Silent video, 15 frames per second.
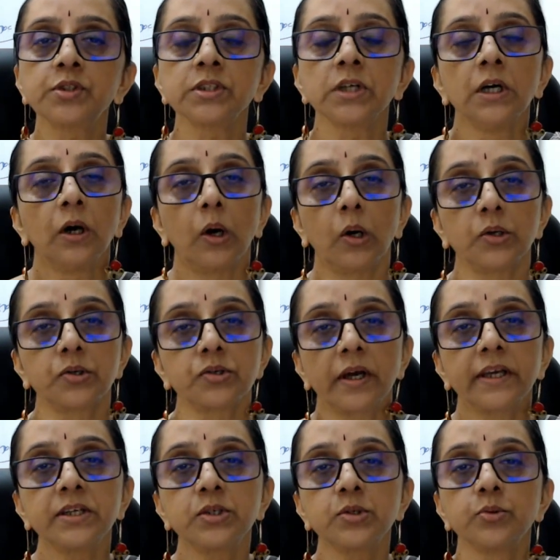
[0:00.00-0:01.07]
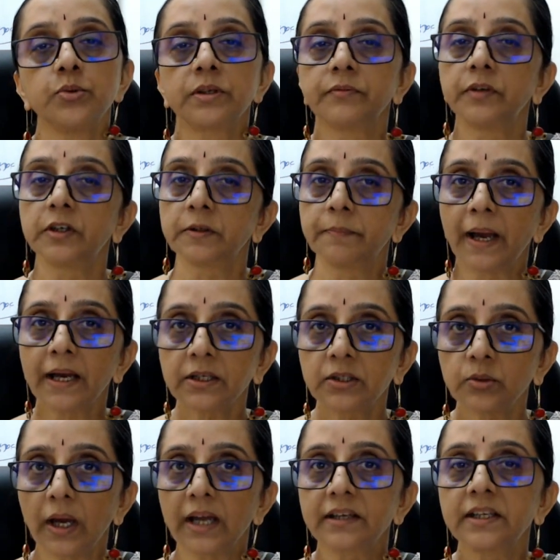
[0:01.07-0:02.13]
or trying to revert back to
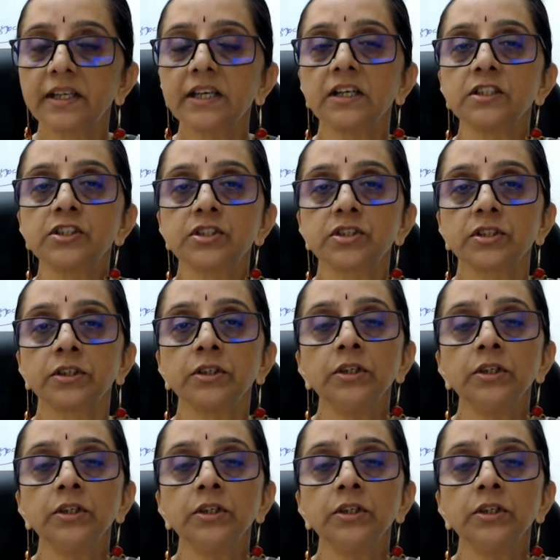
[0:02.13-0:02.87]
agriculture,